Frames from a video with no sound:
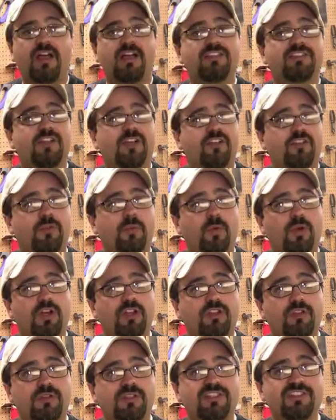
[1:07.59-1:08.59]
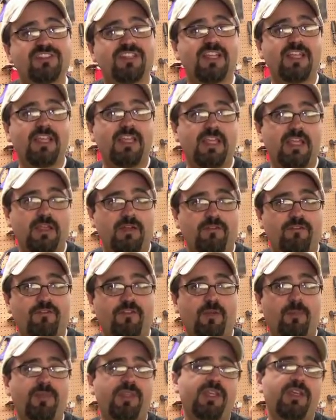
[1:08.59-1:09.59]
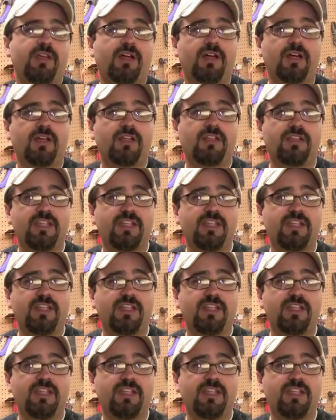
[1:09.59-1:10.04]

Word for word: Essentially, we're going to do this in from the, uh,